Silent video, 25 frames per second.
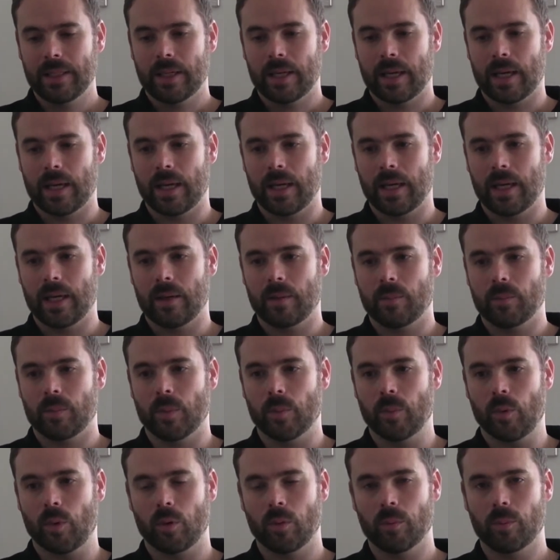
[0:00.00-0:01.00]

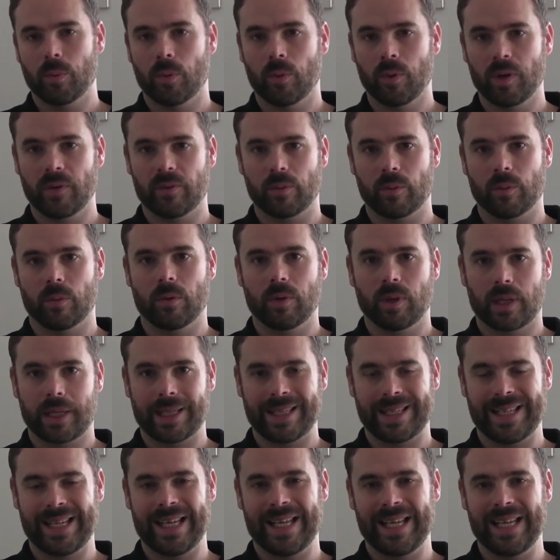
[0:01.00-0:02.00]
But more importantly, for what we're
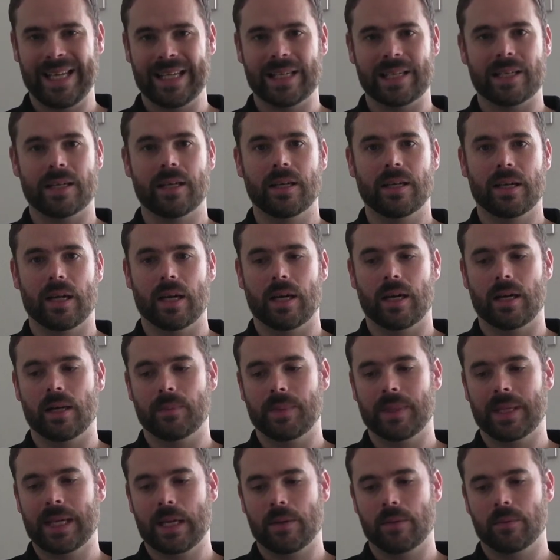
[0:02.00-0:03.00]
looking at here,
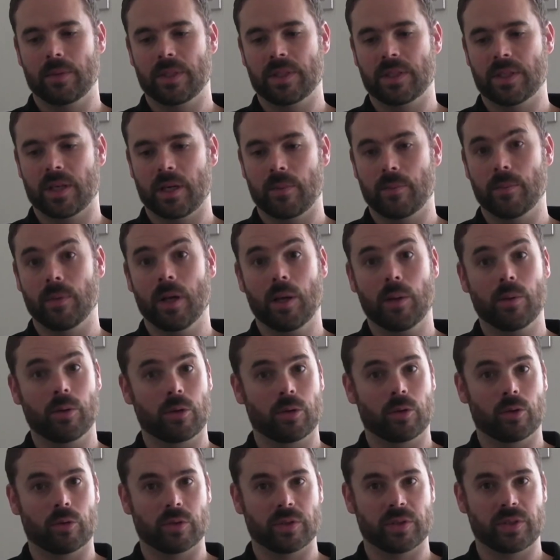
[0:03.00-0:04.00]
he came up with the term
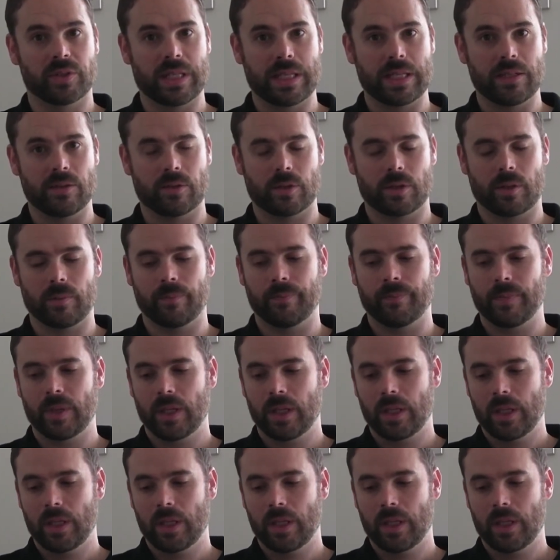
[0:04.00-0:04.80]
lower cross syndrome.